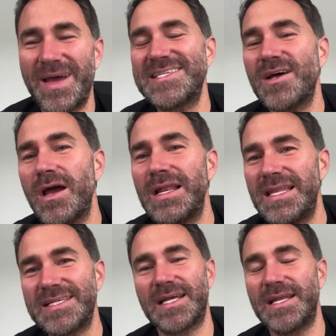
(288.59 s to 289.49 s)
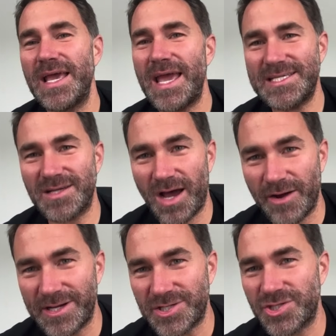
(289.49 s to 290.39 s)
But he's
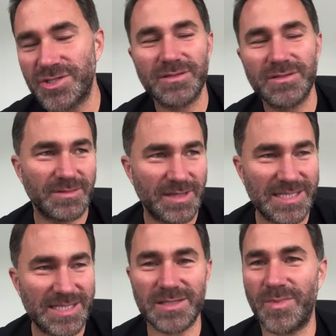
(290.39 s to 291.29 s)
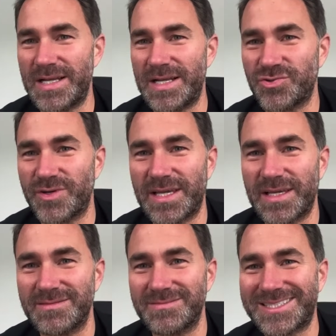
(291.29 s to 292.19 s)
Irish. He doesn't mind a
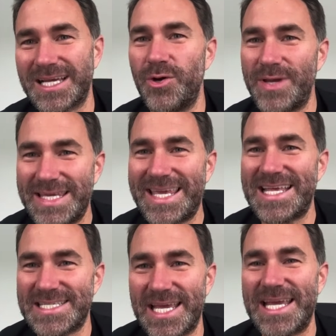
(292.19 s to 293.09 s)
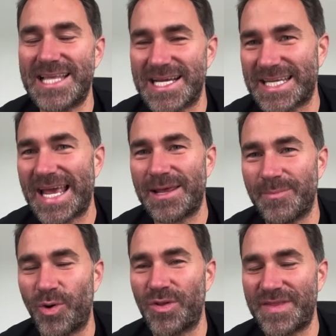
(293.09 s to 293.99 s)
drink, so he gets it. He does get
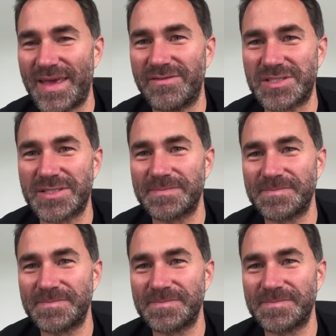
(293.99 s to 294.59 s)
it more than the others.